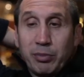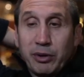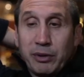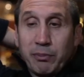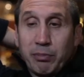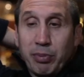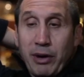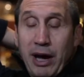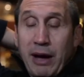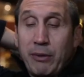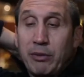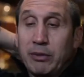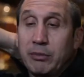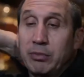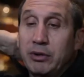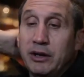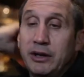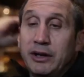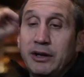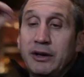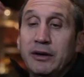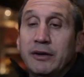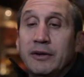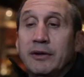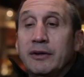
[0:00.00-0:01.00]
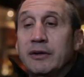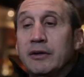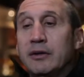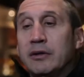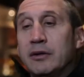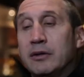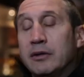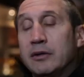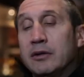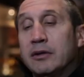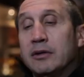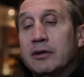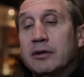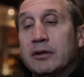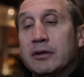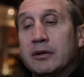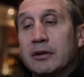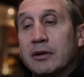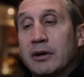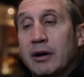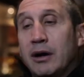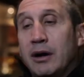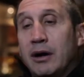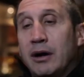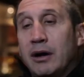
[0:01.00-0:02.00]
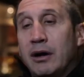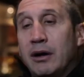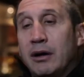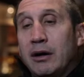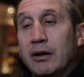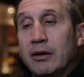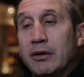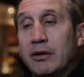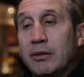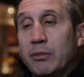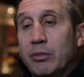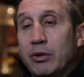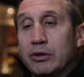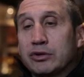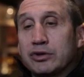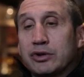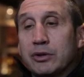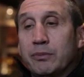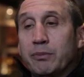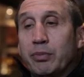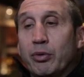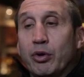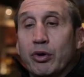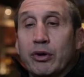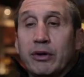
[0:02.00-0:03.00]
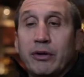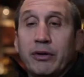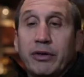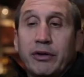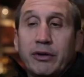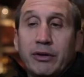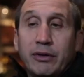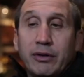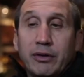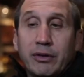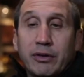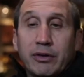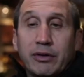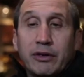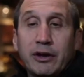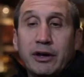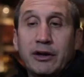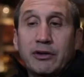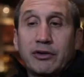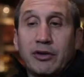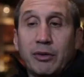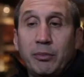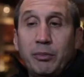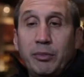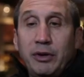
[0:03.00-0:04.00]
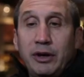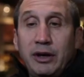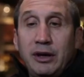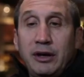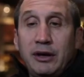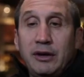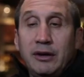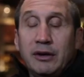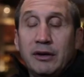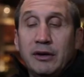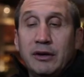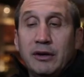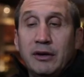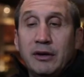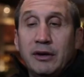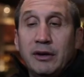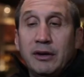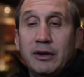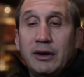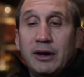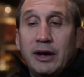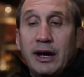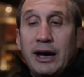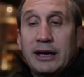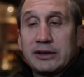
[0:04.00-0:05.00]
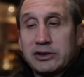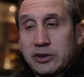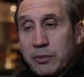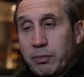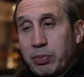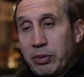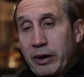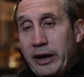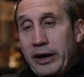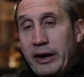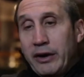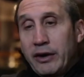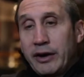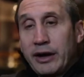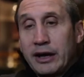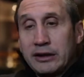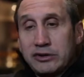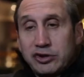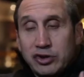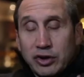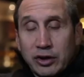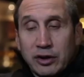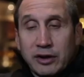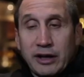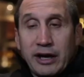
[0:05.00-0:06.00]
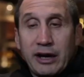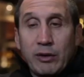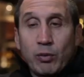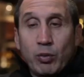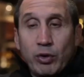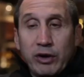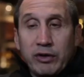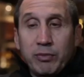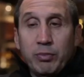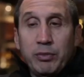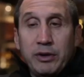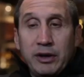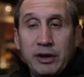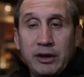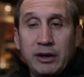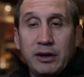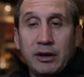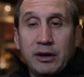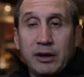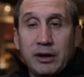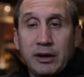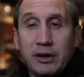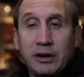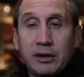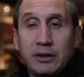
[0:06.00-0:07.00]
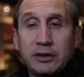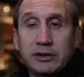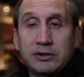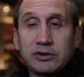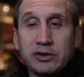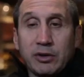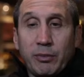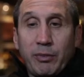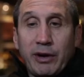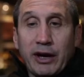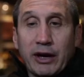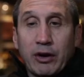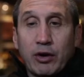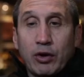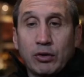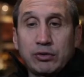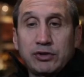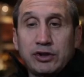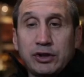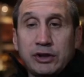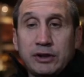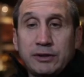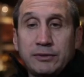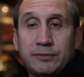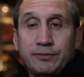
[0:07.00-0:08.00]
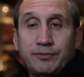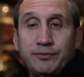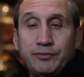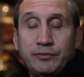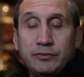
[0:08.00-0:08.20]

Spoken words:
But probably the most important thing to me as a player, and I took that with me into my coaching